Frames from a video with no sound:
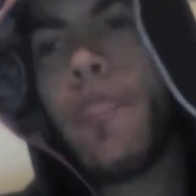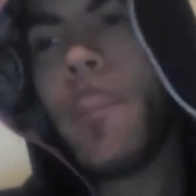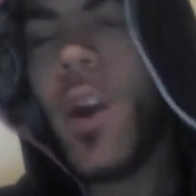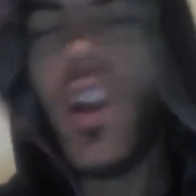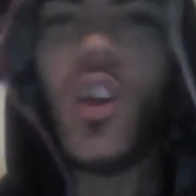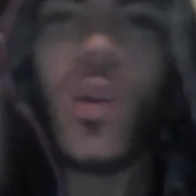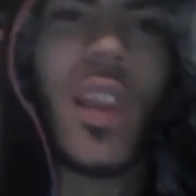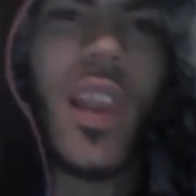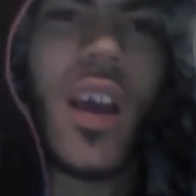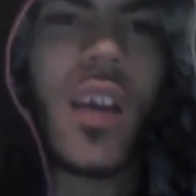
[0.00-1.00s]
Hollow and
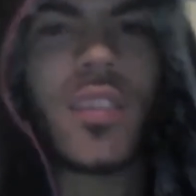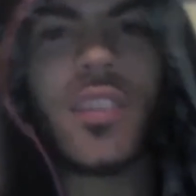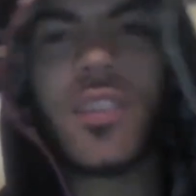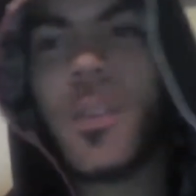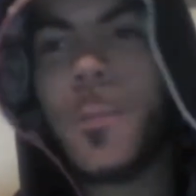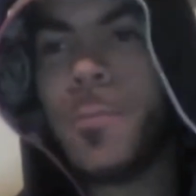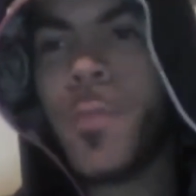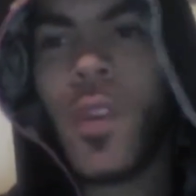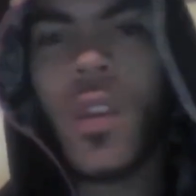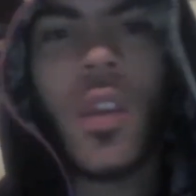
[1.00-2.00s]
Lux.
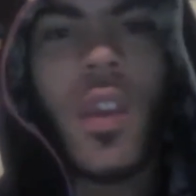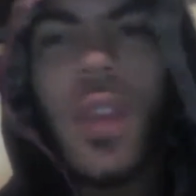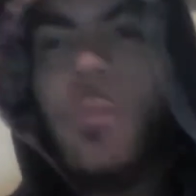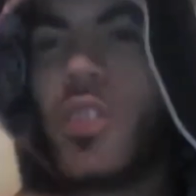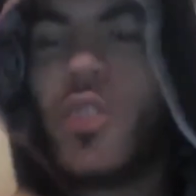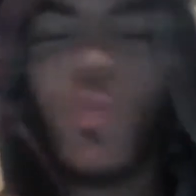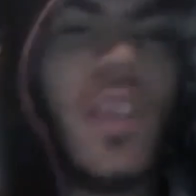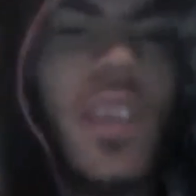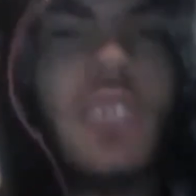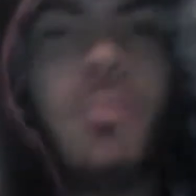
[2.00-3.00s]
In between
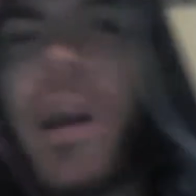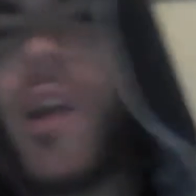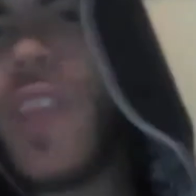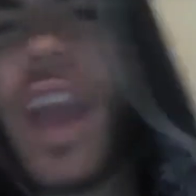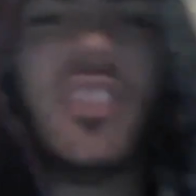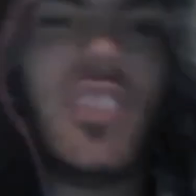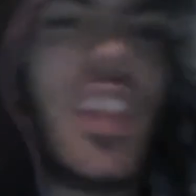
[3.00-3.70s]
each battle, you had Jay